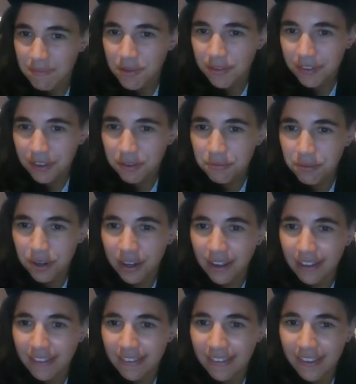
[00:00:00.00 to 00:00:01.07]
musical
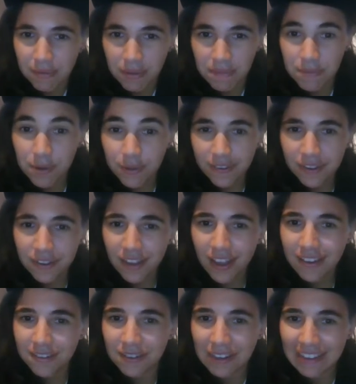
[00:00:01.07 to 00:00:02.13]
words said with musical
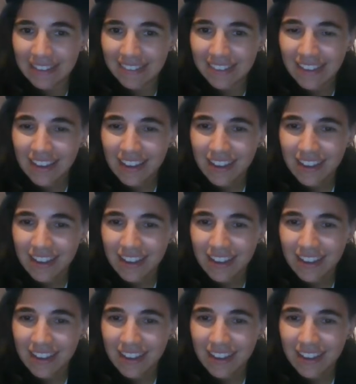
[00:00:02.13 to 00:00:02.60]
utterance,